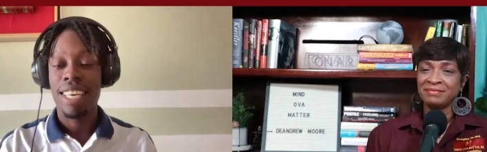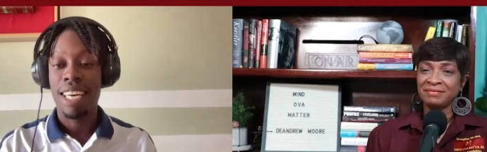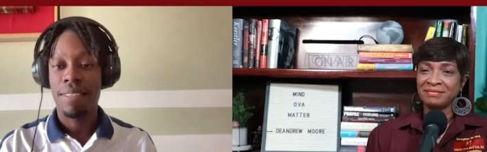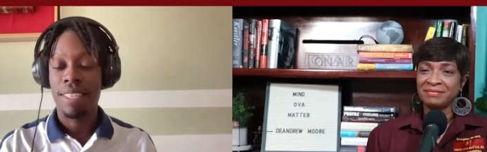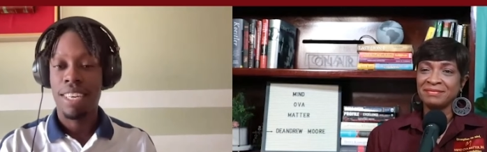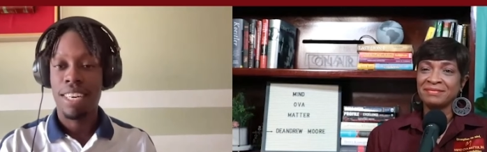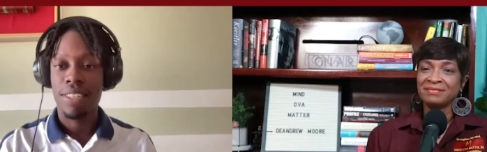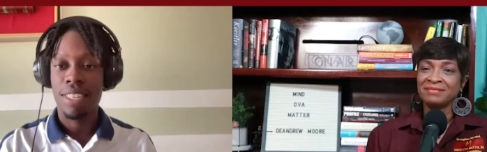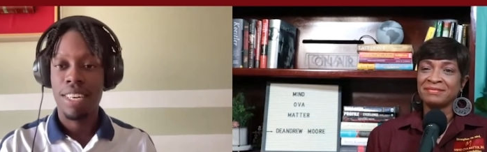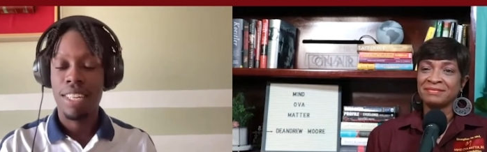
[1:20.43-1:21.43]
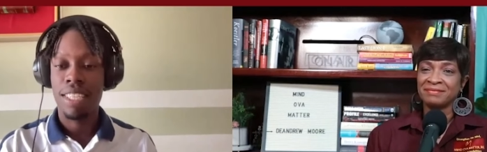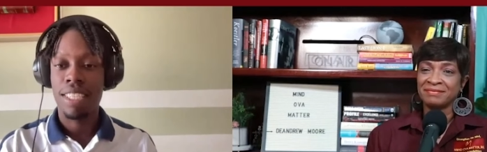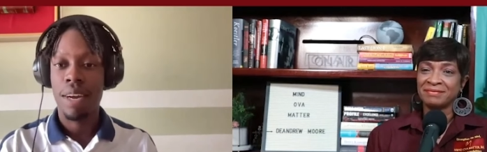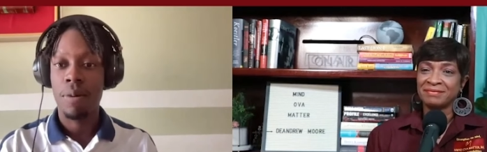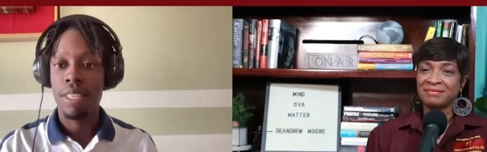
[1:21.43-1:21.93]
Speaker 1: After DeCarteret
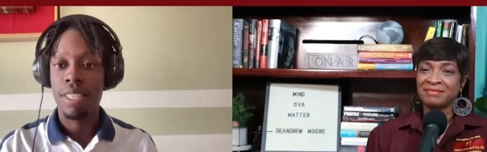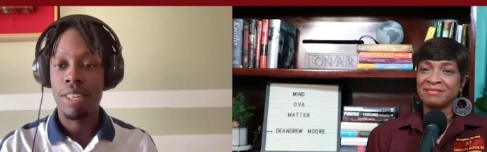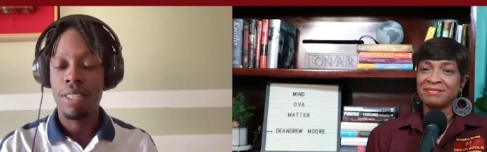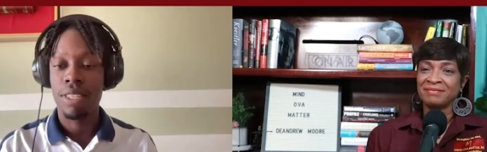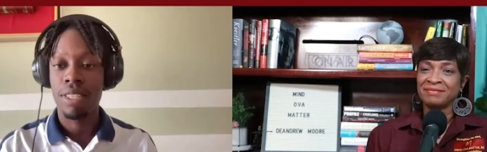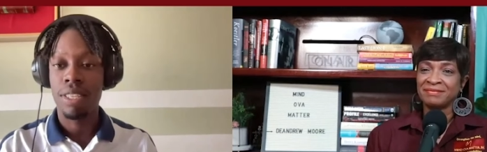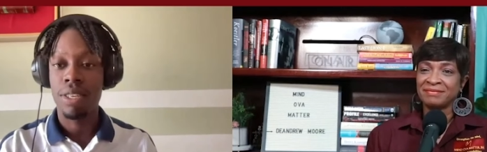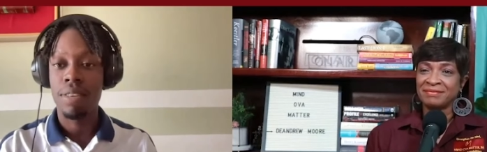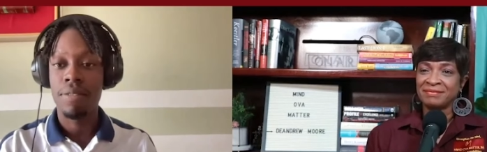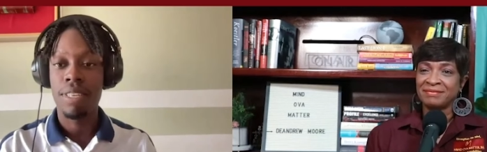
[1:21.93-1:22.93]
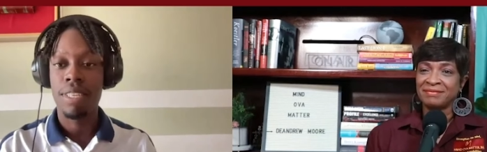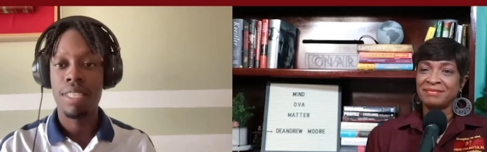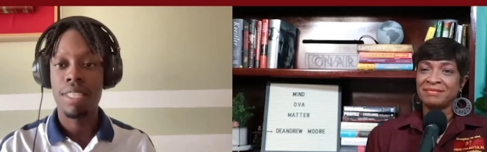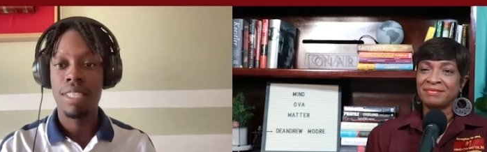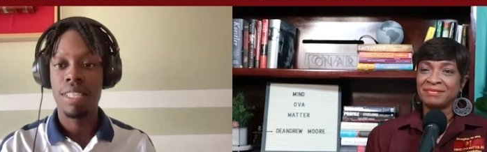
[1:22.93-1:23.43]
College, I went on to
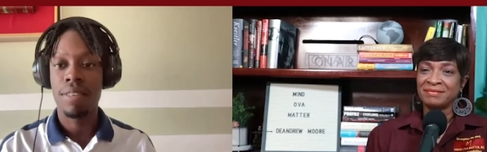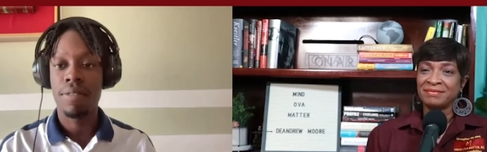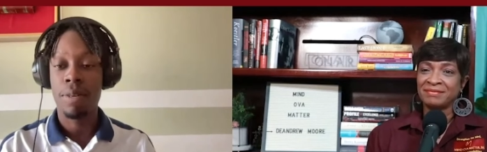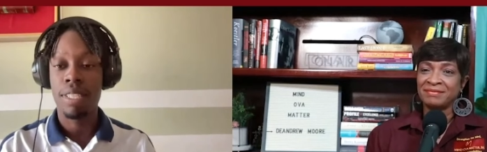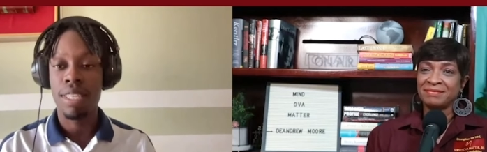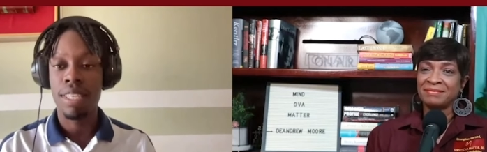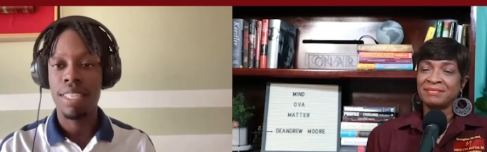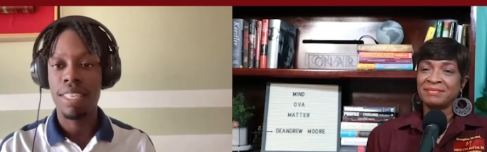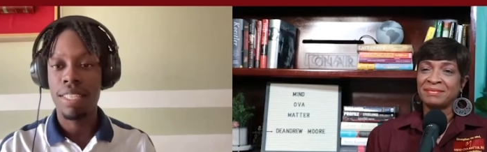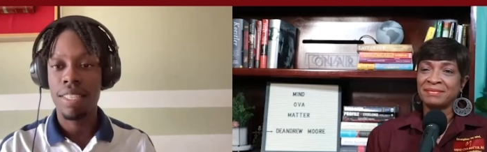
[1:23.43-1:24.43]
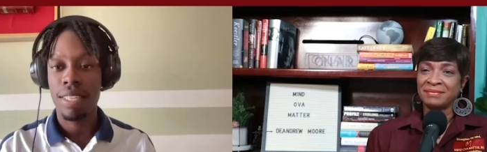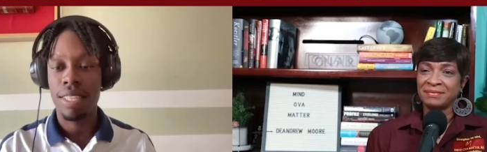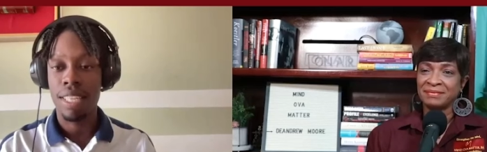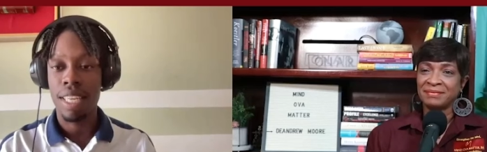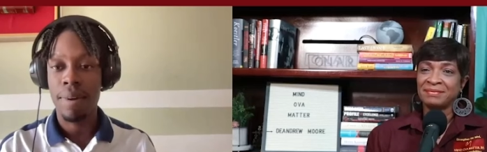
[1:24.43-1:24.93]
University of the West Indies,
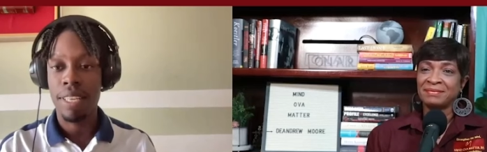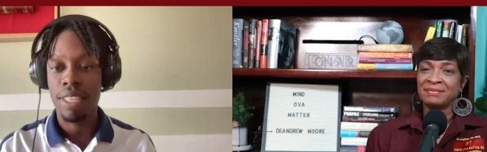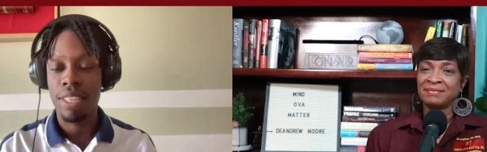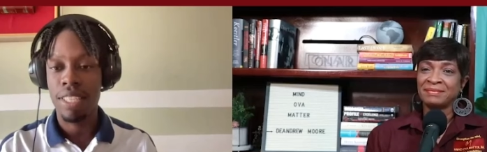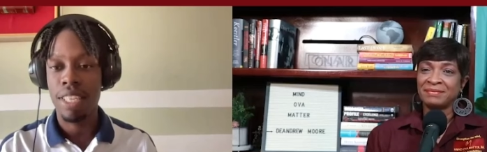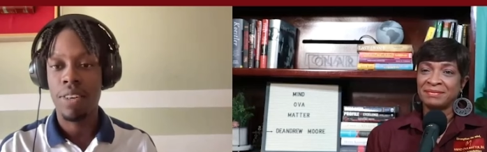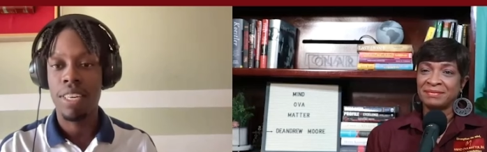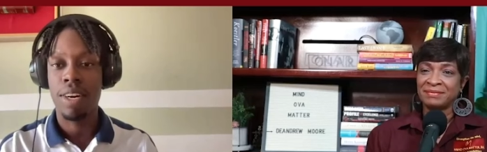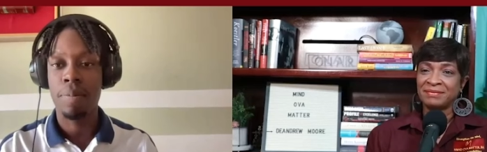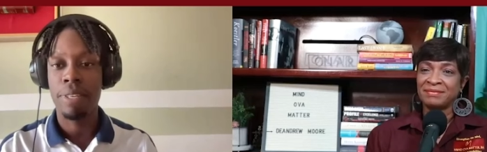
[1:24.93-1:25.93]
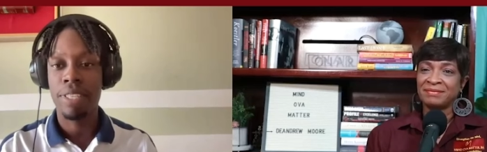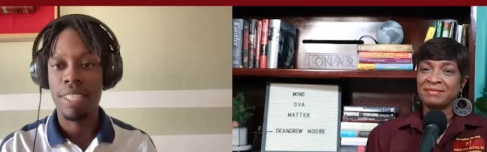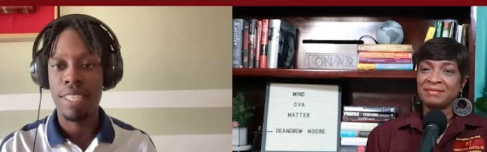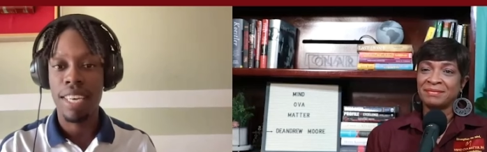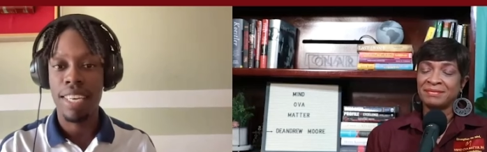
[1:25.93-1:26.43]
did a bachelor's degree in computer
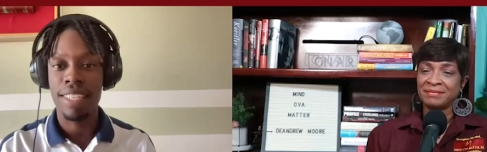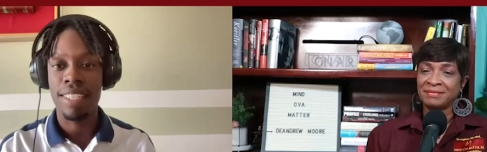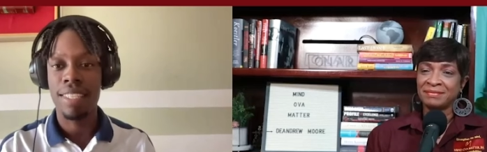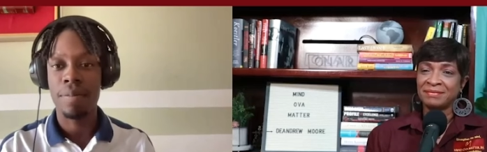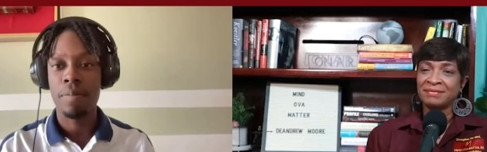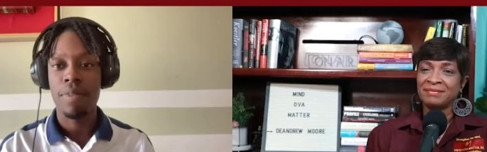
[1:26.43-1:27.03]
science,